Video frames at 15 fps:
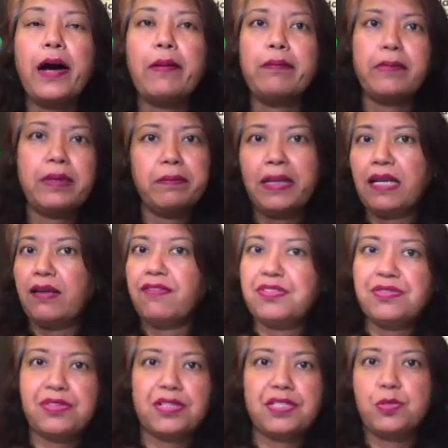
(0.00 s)
in my level
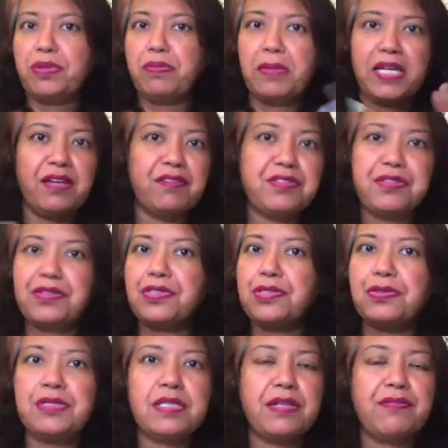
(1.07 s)
6 with my level 6
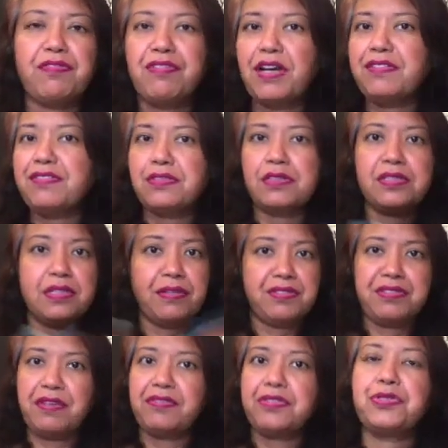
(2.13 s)
students, level 5 students, level
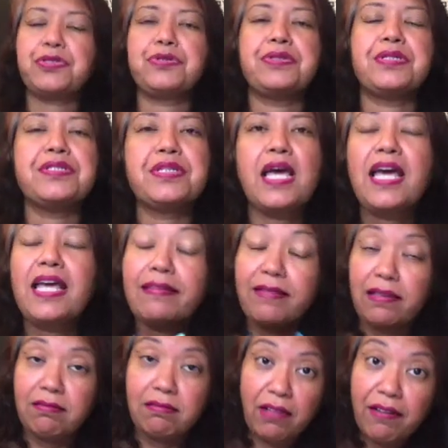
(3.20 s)
7 students. They
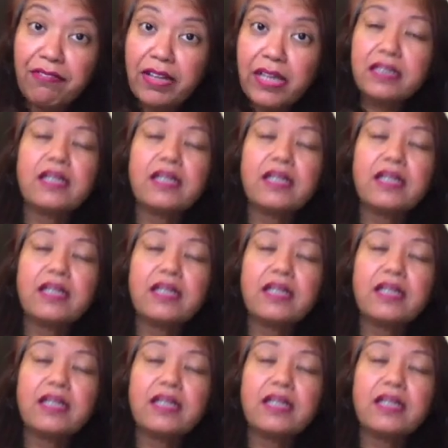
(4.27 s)
love it.